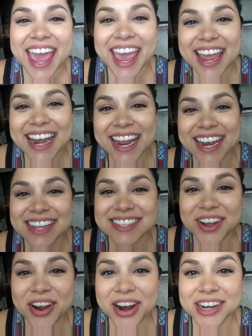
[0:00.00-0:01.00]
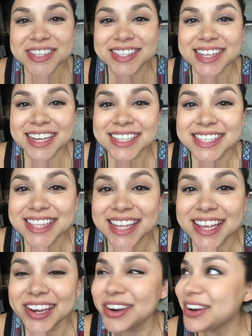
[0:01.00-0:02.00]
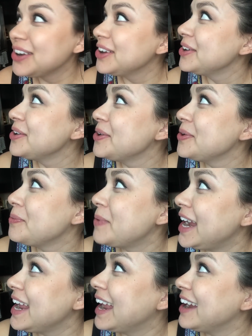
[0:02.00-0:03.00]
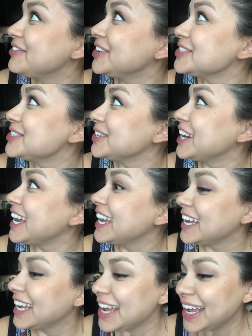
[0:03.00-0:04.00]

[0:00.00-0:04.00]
And it is our 6th year wedding anniversary.